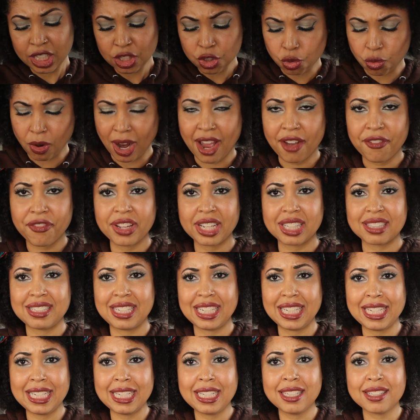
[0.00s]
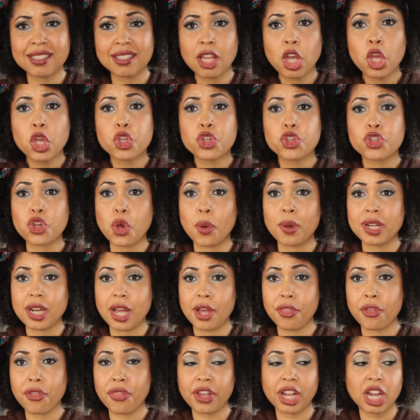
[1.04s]
graphic tees. So
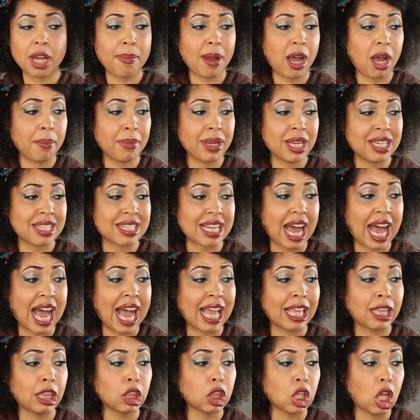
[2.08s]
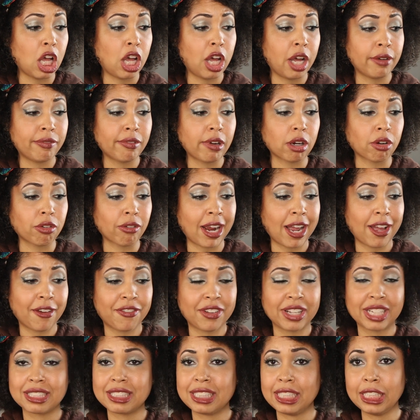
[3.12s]
another thing about me is I love
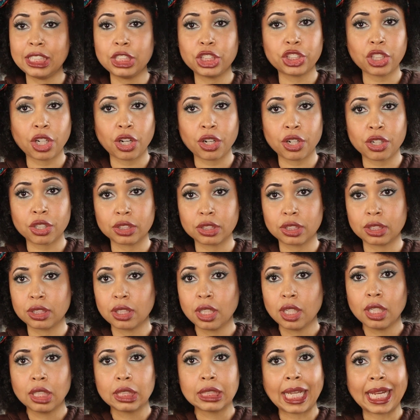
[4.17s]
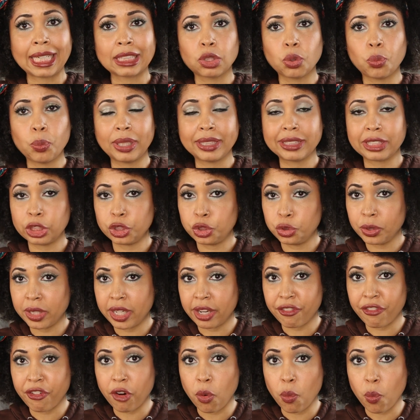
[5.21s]
graphic t-shirts, like the ones that you
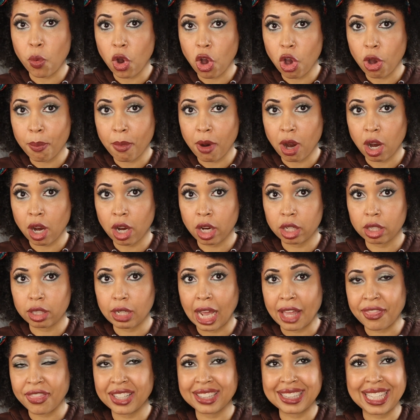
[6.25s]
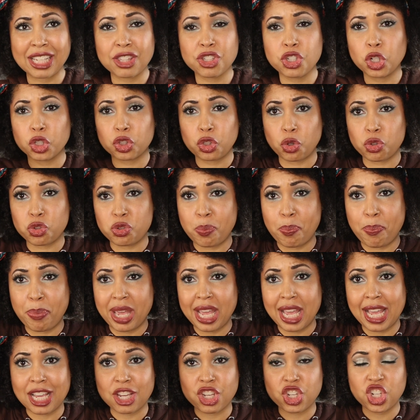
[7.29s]
get from Walmart. I think they took those
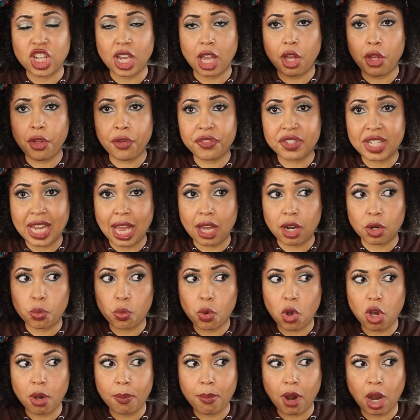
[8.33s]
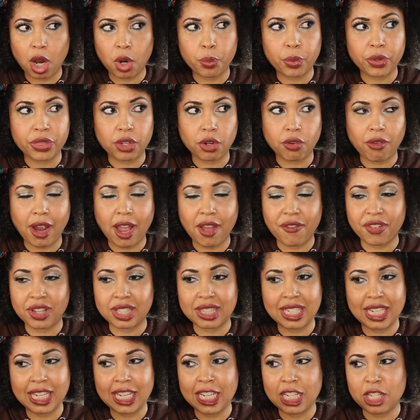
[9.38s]
big shelves out of Walmart with the graphic
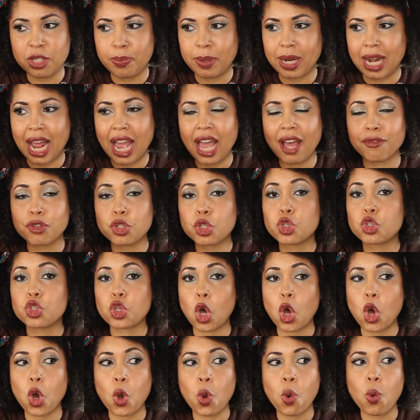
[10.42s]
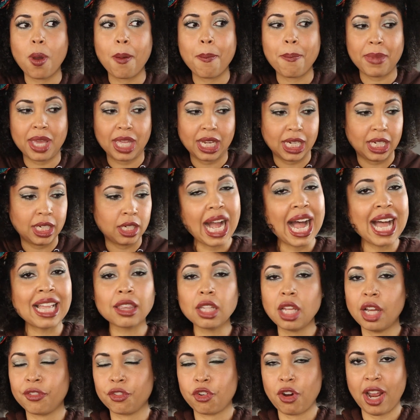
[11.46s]
tees, but I have so many. I
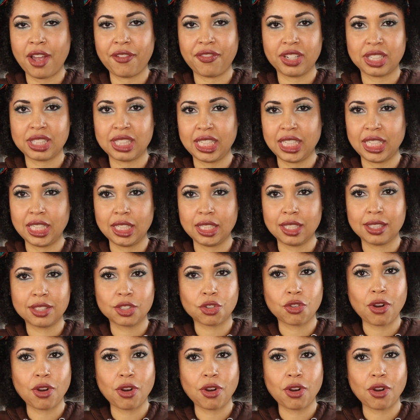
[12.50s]
love graphic tees,